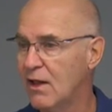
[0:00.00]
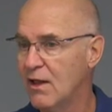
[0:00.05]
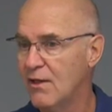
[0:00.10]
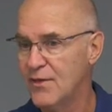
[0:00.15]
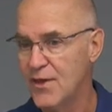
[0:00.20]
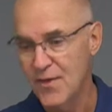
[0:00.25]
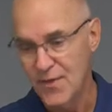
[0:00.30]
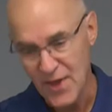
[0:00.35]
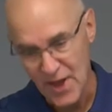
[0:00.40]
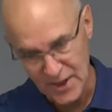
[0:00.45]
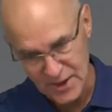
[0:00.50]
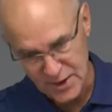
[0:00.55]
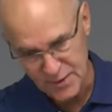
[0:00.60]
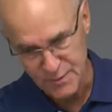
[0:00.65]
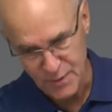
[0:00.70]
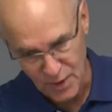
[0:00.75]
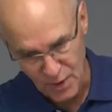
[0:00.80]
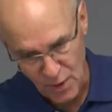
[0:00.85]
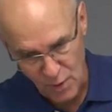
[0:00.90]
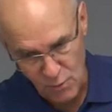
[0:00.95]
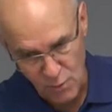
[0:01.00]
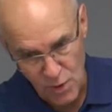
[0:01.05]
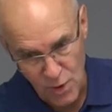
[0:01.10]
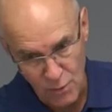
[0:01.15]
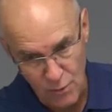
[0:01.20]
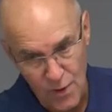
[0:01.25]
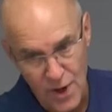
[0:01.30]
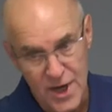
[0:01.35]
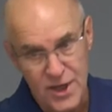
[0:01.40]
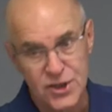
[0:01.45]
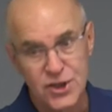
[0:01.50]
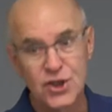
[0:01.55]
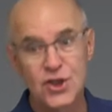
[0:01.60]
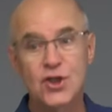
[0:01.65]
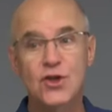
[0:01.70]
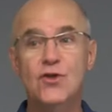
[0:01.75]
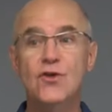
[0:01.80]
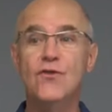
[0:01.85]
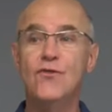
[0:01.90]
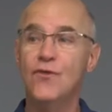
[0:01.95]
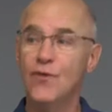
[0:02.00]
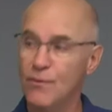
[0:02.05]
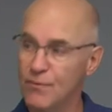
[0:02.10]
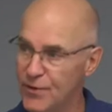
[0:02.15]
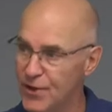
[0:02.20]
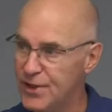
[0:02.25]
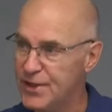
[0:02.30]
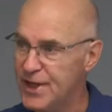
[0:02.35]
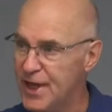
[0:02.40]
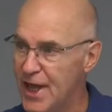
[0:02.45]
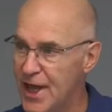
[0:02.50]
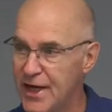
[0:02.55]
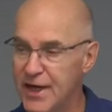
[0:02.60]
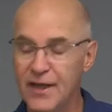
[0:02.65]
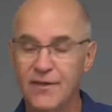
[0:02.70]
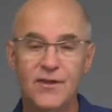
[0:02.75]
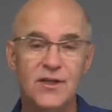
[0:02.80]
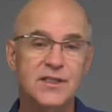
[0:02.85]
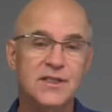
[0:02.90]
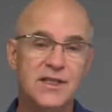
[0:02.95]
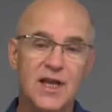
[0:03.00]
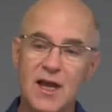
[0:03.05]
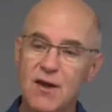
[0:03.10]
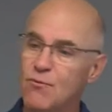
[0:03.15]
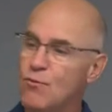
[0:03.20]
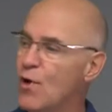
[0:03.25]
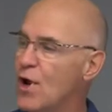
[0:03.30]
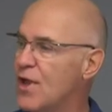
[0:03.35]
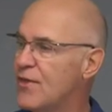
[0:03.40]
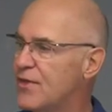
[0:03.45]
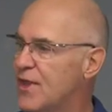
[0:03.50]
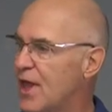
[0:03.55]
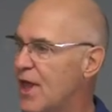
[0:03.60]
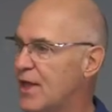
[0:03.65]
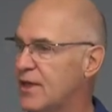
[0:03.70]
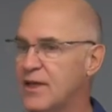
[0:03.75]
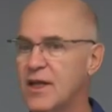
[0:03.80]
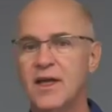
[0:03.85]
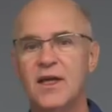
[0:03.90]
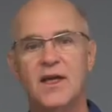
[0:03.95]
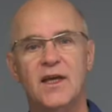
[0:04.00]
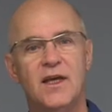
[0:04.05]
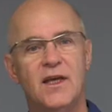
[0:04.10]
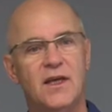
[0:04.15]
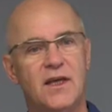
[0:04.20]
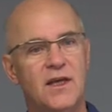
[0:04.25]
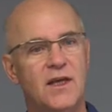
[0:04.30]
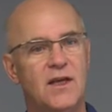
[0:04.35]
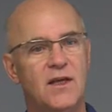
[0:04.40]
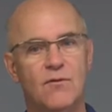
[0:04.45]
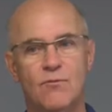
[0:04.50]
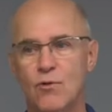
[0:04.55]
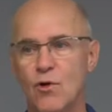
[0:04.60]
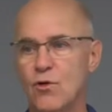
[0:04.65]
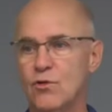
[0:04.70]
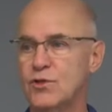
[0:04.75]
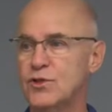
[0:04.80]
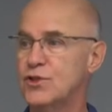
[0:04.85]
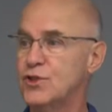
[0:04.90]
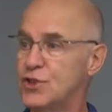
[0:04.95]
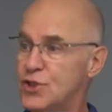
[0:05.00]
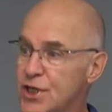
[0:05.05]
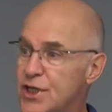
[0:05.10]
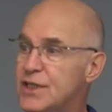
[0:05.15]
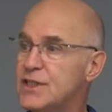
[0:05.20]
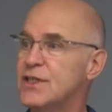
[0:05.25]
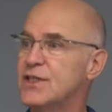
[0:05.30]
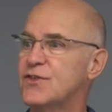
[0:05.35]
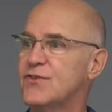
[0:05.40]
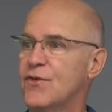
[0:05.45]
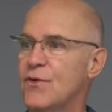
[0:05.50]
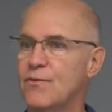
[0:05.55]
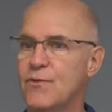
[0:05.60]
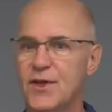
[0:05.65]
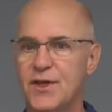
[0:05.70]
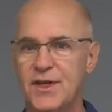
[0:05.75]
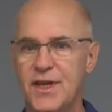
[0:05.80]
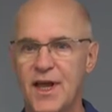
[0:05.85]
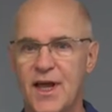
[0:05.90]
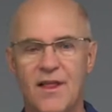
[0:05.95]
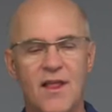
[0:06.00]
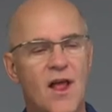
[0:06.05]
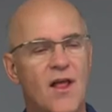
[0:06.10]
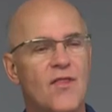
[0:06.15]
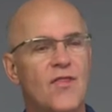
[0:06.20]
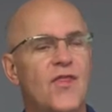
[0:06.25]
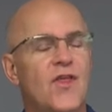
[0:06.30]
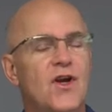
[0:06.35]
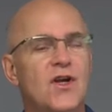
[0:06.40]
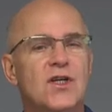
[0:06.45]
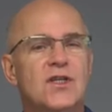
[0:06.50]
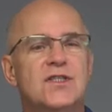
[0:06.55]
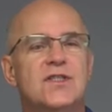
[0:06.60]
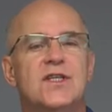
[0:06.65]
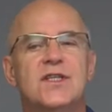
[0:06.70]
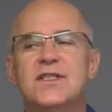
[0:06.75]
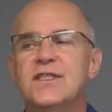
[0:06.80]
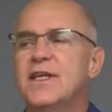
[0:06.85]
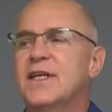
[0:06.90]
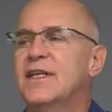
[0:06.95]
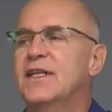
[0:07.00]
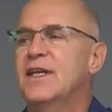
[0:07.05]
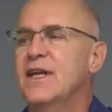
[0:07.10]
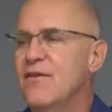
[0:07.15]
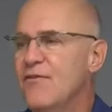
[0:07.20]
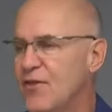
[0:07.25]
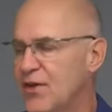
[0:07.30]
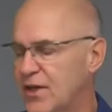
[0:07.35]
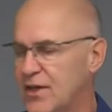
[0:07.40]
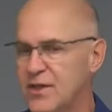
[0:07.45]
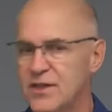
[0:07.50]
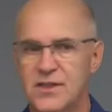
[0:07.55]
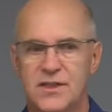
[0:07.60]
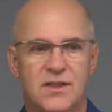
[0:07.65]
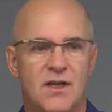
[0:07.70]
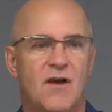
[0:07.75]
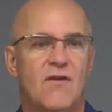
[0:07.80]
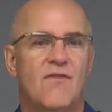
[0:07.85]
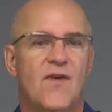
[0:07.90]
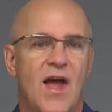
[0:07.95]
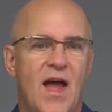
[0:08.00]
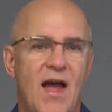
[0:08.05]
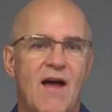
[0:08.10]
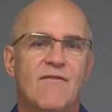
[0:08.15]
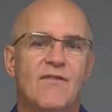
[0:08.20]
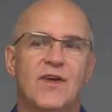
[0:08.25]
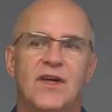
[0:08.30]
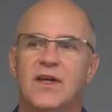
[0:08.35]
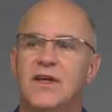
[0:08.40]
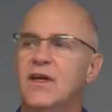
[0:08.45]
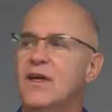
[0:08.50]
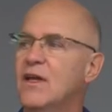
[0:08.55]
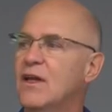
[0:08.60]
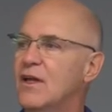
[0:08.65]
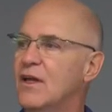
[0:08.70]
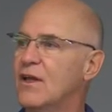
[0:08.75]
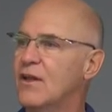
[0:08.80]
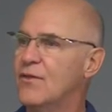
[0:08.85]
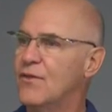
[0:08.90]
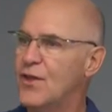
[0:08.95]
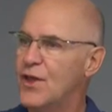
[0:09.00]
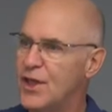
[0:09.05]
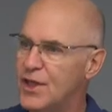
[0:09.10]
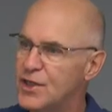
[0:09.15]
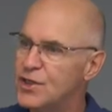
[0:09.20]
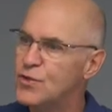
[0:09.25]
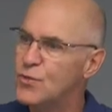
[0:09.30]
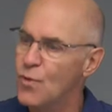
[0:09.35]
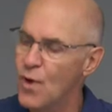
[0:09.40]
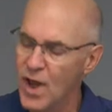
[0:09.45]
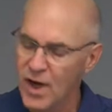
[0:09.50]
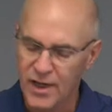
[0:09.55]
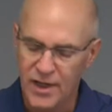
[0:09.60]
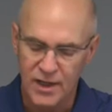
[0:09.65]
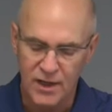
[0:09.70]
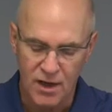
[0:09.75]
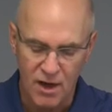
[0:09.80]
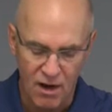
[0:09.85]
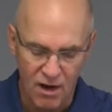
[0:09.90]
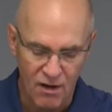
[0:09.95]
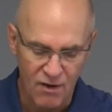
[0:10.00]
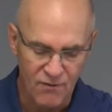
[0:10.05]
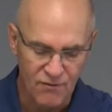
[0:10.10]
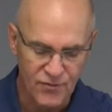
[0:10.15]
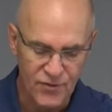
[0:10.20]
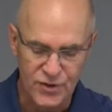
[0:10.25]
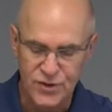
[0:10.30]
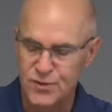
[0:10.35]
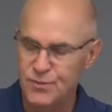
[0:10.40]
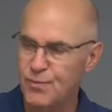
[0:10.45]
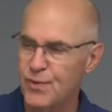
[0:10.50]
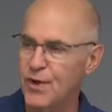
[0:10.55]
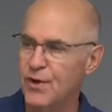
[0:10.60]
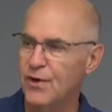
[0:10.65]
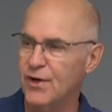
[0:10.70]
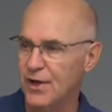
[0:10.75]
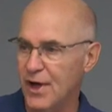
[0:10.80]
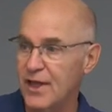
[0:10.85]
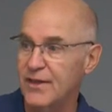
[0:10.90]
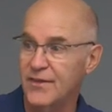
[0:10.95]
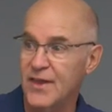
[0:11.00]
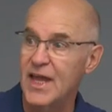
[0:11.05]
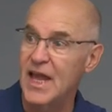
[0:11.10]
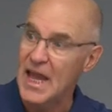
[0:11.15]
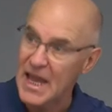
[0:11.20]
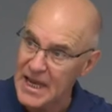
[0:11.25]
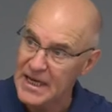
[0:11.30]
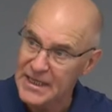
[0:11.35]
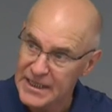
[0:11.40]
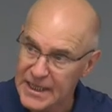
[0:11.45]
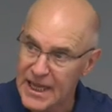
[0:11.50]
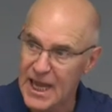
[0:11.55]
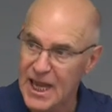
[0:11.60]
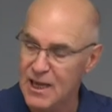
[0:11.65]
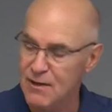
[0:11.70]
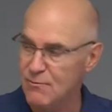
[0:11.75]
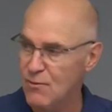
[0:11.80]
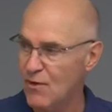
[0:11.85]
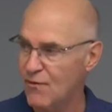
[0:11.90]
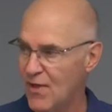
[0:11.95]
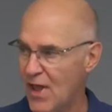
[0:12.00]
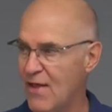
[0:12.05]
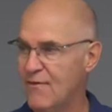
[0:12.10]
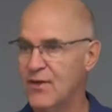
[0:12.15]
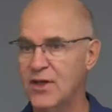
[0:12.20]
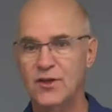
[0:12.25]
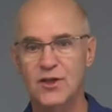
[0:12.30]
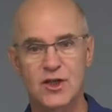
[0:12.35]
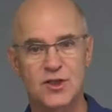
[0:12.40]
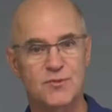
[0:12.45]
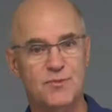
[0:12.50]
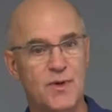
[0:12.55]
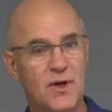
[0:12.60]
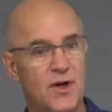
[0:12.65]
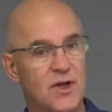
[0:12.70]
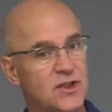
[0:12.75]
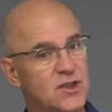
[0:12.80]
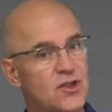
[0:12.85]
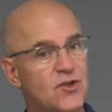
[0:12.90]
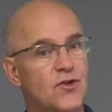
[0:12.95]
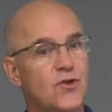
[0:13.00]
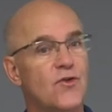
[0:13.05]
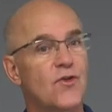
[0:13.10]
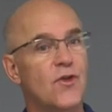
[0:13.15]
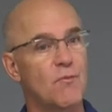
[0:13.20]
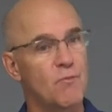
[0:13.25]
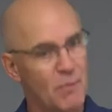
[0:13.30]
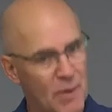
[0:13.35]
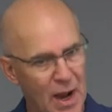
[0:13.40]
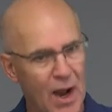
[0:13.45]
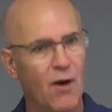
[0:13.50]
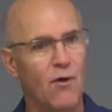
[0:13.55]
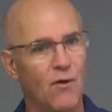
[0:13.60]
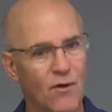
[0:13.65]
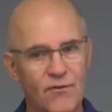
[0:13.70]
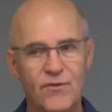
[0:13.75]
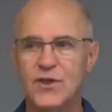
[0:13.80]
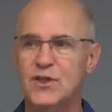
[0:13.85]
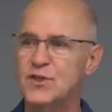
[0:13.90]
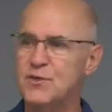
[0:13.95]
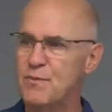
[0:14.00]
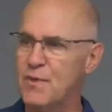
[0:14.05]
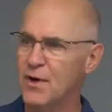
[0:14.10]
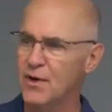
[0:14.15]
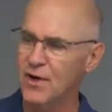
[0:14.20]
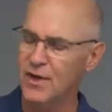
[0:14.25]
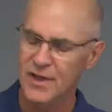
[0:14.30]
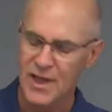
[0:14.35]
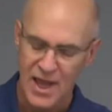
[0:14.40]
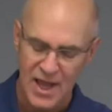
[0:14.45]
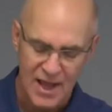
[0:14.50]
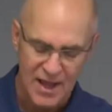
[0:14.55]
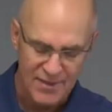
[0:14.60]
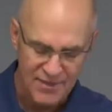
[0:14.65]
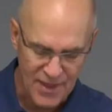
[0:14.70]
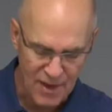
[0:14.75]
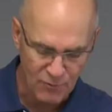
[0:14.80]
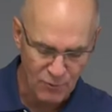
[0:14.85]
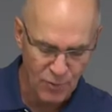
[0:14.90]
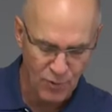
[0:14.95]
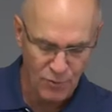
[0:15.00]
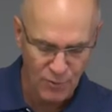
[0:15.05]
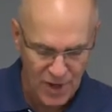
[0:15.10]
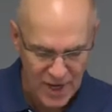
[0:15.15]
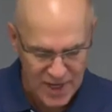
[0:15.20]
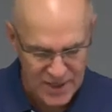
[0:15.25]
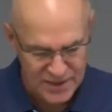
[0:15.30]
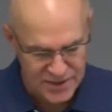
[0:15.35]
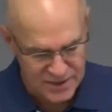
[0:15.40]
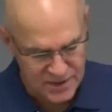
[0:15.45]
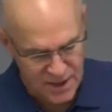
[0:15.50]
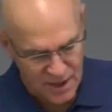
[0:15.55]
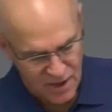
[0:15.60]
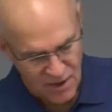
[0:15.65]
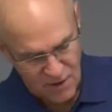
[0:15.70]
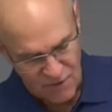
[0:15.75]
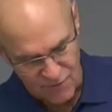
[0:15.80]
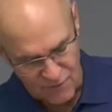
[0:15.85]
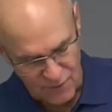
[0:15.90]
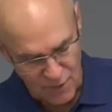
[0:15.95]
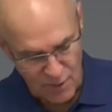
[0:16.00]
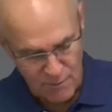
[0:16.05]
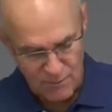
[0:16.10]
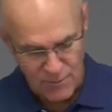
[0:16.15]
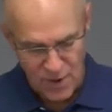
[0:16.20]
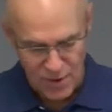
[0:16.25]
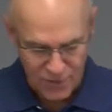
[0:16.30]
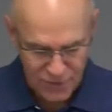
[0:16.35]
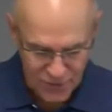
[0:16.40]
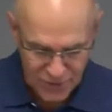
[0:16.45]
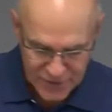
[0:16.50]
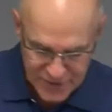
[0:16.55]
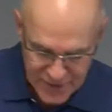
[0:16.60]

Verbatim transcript: then that Spirit will raise you from the dead in the same way that He rose Jesus from the dead. There's the significance of having the indwelling of the Spirit, like the end game of having the Spirit. It's through the power of the Spirit that we're raised from the